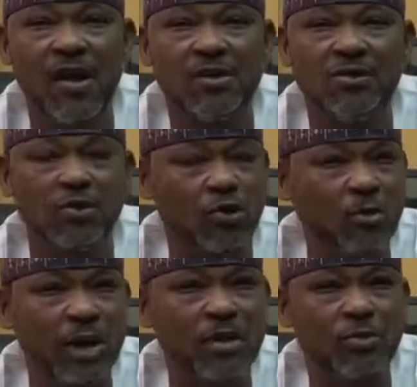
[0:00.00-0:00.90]
So
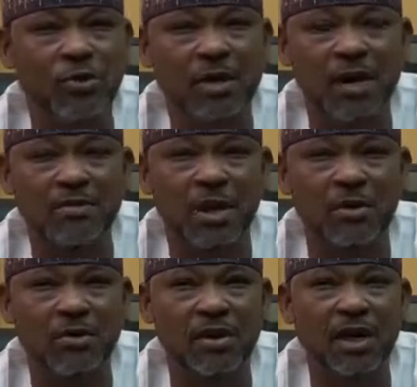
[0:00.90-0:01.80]
many programs are on
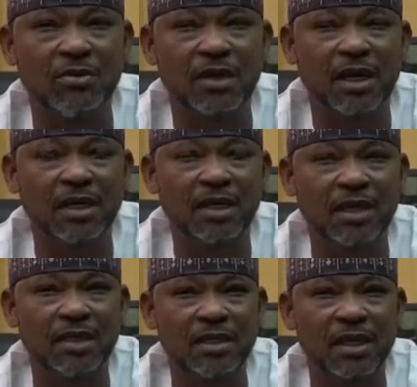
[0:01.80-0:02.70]
ground, and
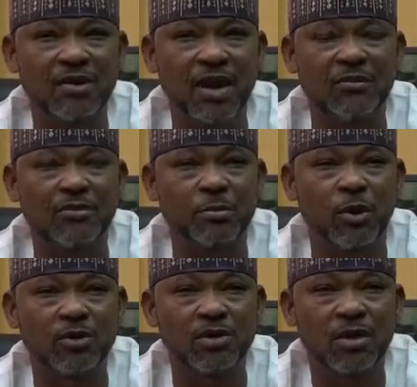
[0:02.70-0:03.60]
in the area of
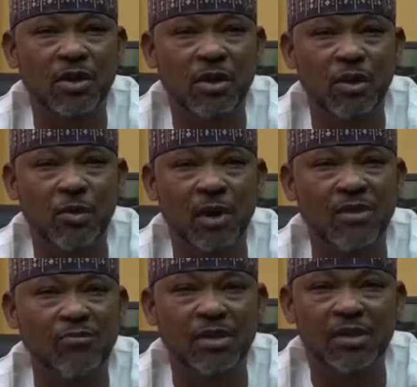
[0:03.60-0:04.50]
sports, we have
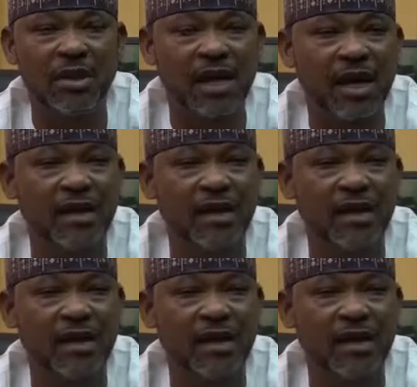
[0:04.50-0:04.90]
been there